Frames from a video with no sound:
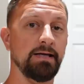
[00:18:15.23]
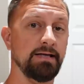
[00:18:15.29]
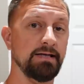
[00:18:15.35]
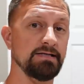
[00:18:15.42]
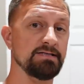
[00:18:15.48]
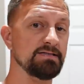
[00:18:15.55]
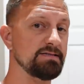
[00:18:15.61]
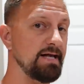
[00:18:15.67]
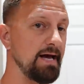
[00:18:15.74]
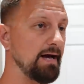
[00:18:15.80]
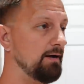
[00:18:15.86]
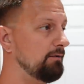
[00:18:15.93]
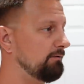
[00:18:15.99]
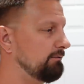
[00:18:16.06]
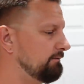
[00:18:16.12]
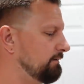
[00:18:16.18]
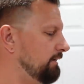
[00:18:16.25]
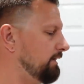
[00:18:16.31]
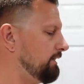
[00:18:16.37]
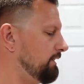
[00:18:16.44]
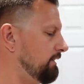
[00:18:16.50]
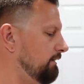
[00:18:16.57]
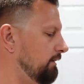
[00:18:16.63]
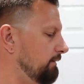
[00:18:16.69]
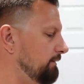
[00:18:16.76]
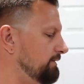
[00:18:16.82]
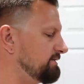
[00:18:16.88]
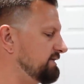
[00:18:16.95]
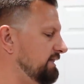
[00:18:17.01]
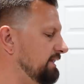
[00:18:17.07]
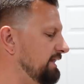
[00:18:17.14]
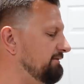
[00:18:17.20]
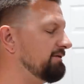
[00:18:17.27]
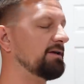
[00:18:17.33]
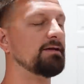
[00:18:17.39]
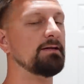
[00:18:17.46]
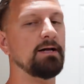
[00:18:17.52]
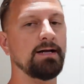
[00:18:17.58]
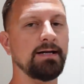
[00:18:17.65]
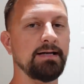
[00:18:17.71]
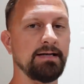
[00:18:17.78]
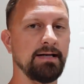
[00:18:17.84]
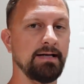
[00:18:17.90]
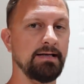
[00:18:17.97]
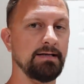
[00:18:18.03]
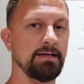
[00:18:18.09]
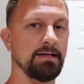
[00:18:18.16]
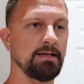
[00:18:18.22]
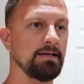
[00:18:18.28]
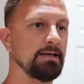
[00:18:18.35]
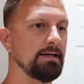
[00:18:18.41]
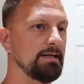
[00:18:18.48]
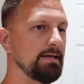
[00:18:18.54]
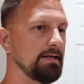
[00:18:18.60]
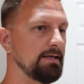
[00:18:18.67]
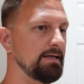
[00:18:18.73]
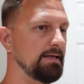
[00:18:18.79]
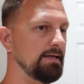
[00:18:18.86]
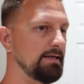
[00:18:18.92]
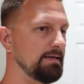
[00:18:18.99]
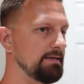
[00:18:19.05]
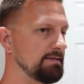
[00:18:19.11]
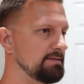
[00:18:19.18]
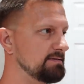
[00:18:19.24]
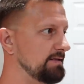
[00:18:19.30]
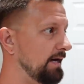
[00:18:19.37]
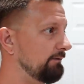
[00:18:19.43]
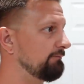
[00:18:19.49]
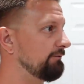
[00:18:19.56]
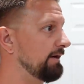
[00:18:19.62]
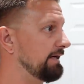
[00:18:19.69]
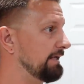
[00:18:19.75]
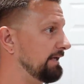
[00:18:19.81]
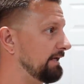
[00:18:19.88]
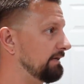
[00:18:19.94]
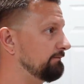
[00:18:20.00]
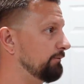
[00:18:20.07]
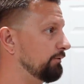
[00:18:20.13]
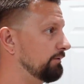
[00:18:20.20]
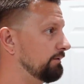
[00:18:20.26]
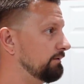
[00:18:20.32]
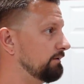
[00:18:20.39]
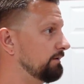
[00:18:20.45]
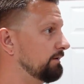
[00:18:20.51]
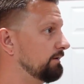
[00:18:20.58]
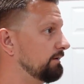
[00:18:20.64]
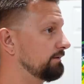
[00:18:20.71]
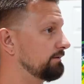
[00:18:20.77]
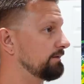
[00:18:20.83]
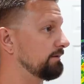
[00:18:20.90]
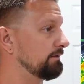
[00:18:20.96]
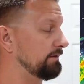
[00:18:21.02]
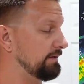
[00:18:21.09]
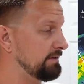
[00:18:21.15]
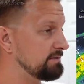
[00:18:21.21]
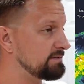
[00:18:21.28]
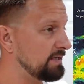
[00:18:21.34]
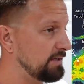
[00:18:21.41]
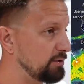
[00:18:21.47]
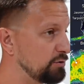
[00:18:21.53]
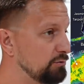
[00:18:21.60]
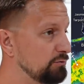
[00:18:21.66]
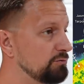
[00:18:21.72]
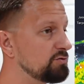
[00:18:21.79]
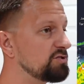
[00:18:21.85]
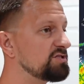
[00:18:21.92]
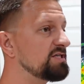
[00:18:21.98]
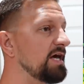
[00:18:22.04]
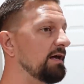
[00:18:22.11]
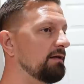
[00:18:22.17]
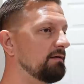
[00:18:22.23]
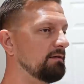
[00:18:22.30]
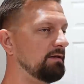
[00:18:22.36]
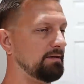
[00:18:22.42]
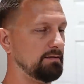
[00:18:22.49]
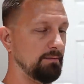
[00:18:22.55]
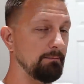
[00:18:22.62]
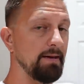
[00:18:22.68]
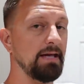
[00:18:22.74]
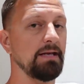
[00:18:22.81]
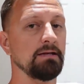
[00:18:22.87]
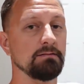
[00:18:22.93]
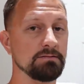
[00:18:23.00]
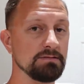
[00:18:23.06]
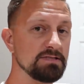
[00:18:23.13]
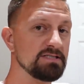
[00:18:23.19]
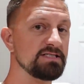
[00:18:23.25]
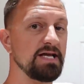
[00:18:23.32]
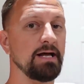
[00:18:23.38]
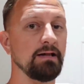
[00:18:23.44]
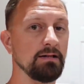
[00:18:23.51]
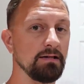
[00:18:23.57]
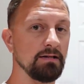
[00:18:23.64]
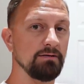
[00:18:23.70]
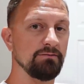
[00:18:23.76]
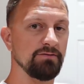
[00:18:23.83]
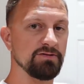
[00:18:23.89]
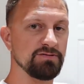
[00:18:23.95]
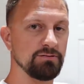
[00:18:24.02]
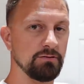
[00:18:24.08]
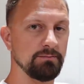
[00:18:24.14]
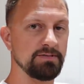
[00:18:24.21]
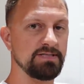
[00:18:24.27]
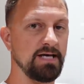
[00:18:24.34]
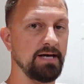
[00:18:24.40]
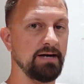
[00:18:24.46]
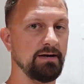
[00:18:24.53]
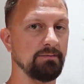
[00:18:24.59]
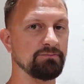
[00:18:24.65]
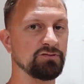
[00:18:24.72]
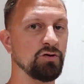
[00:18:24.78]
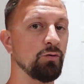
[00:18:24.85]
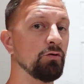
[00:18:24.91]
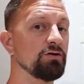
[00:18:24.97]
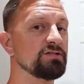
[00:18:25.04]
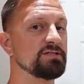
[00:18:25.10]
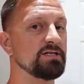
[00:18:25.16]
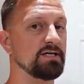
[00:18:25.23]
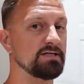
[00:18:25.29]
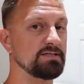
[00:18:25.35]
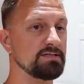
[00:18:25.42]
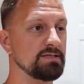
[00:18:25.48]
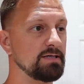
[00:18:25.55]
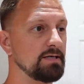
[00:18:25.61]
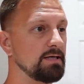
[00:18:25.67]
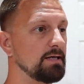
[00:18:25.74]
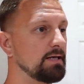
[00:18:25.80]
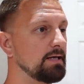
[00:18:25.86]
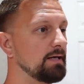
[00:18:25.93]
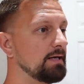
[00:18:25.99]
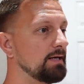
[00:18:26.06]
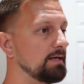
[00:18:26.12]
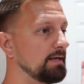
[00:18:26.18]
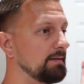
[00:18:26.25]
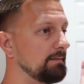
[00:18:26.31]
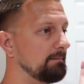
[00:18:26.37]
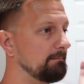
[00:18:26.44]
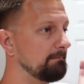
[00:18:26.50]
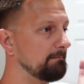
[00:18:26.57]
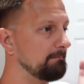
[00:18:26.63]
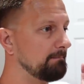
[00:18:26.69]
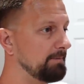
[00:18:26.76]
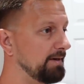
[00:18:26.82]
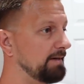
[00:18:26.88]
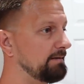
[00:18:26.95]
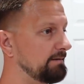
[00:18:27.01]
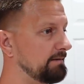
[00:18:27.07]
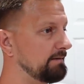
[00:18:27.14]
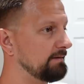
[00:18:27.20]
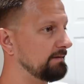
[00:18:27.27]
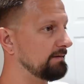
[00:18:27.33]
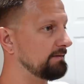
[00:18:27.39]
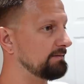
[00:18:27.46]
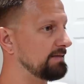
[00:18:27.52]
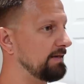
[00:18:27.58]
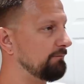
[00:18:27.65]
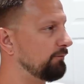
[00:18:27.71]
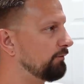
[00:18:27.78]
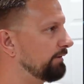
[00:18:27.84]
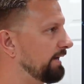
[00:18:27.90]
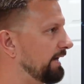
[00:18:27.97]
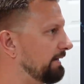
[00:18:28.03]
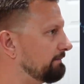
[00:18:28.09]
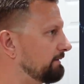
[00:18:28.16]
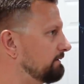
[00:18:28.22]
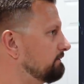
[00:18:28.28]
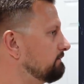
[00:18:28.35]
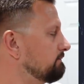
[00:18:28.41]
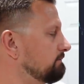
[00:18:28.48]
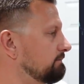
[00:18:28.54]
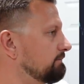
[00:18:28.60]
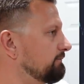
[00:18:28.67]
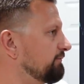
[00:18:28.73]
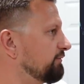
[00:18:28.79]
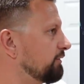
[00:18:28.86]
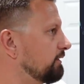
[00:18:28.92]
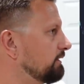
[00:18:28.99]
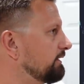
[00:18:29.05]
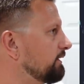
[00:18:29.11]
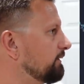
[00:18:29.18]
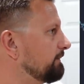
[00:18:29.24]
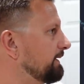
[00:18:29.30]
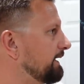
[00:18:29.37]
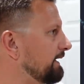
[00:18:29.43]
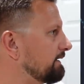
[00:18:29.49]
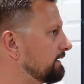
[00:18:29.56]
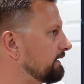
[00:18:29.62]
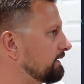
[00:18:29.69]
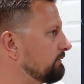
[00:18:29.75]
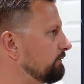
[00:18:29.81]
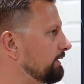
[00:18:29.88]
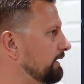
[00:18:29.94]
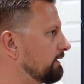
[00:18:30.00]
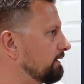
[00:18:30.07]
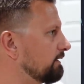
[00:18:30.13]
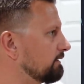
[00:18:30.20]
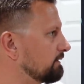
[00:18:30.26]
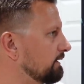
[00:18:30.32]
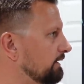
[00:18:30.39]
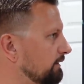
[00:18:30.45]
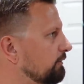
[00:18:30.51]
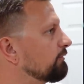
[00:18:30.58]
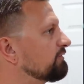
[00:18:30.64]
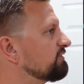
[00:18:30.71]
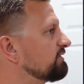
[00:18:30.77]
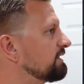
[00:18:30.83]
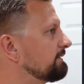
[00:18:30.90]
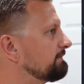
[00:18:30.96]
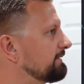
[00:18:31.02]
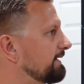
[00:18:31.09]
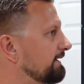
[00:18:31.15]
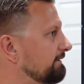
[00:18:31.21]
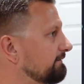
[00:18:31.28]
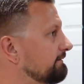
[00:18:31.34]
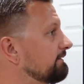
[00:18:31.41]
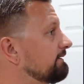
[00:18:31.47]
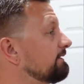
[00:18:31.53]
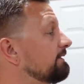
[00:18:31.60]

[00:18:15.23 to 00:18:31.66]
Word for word: It is now uh, almost eleven o'clock at night. It is not raining anymore. There is a huge cell, like the main cell of the storm is headed up towards us, but that won't happen for a little bit. Like, we are gonna go to sleep now.